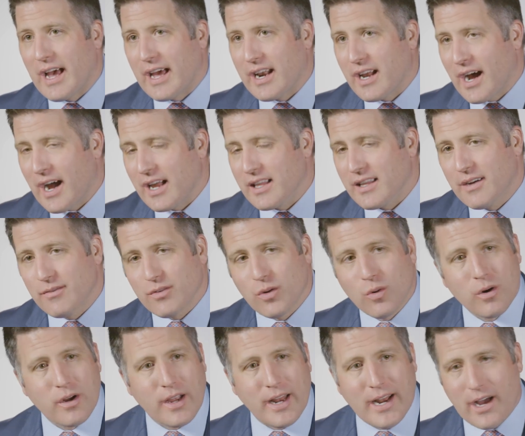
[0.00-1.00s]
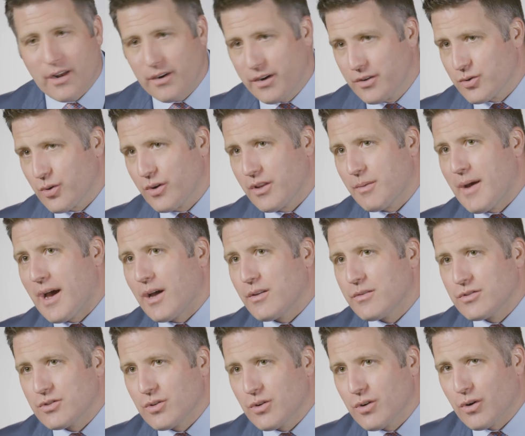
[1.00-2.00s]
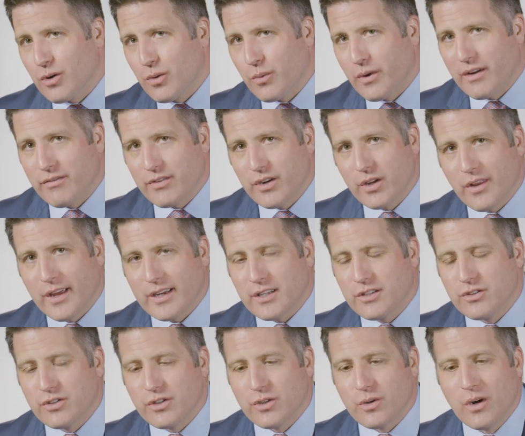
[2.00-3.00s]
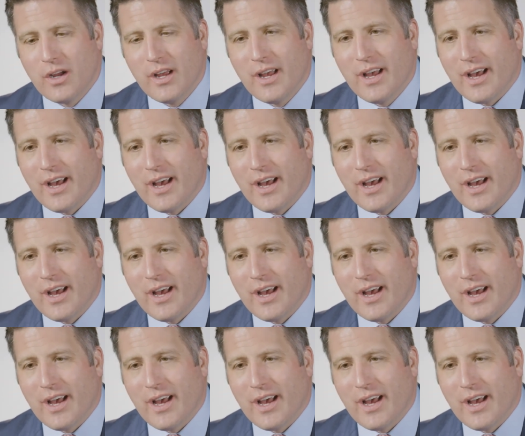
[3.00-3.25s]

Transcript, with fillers: at a high level or get out and enjoy the mountains or, or whatever you like to do.